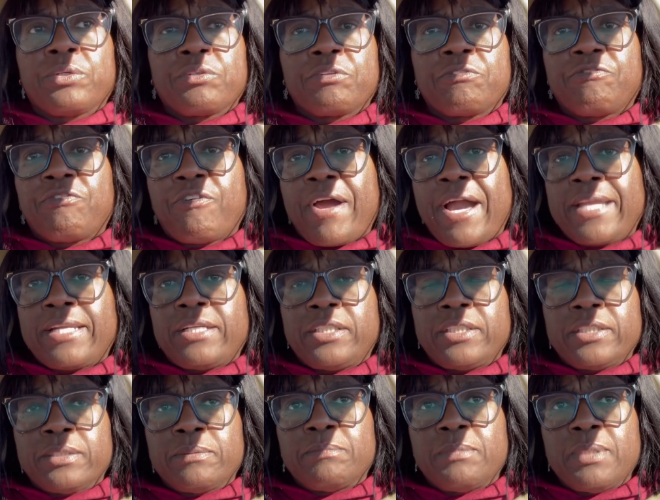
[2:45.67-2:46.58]
on a Friday
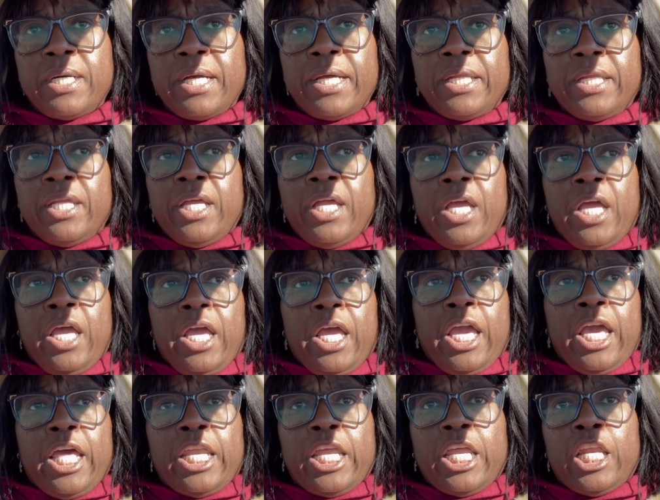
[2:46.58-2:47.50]
this month.
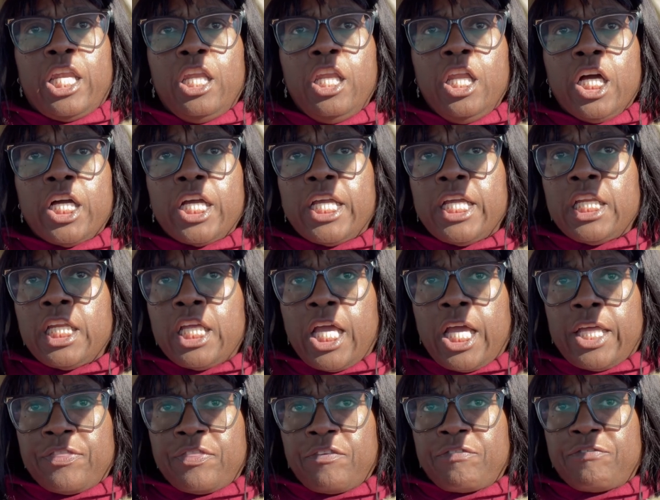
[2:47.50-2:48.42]
And in looking
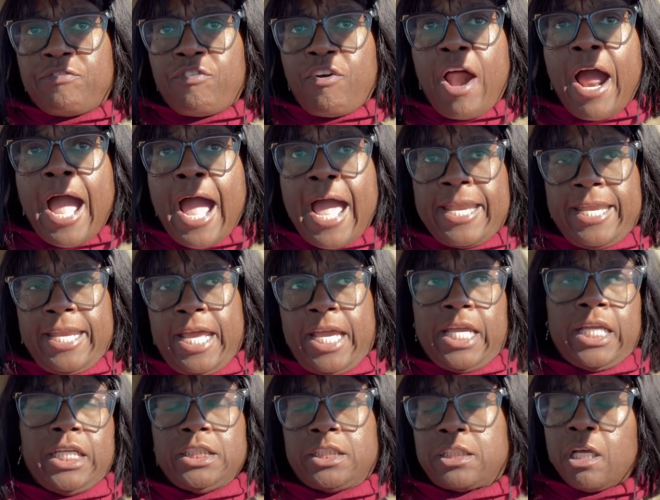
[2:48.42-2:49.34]
at the
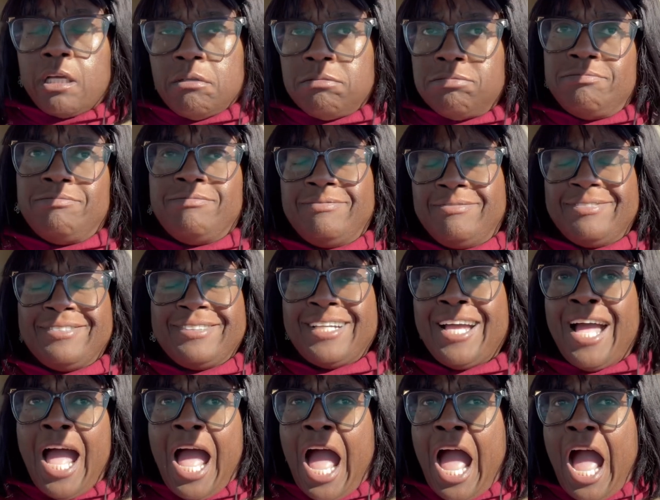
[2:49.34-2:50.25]
Fridays,
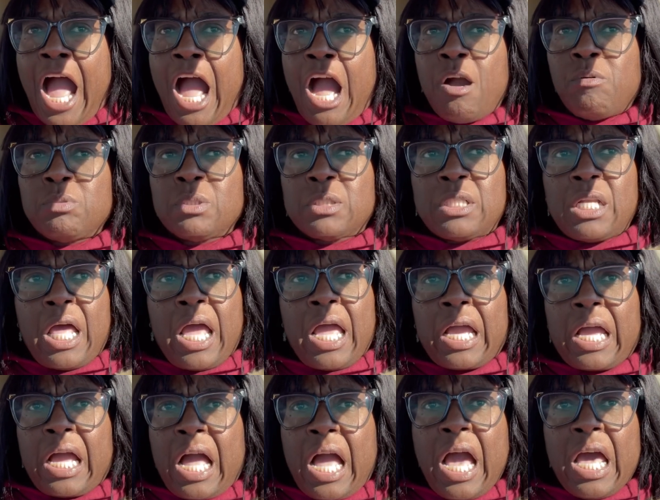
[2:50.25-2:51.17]
I was
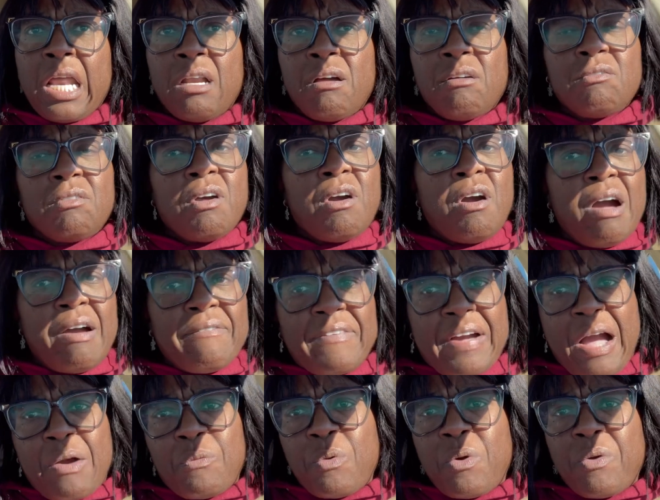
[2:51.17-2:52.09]
like, I don't know if
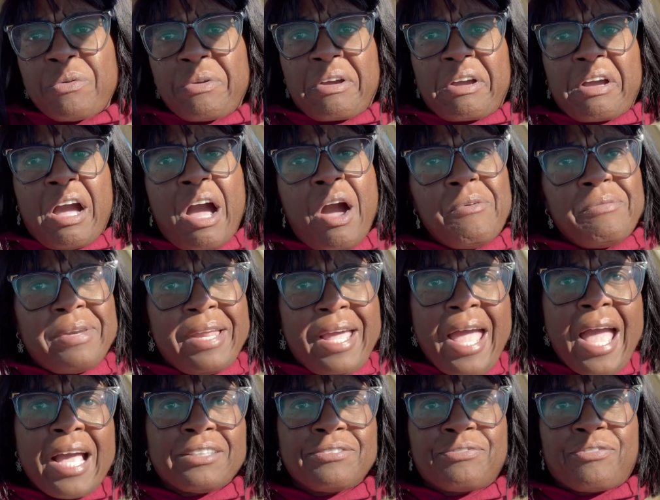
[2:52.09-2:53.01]
I want to go next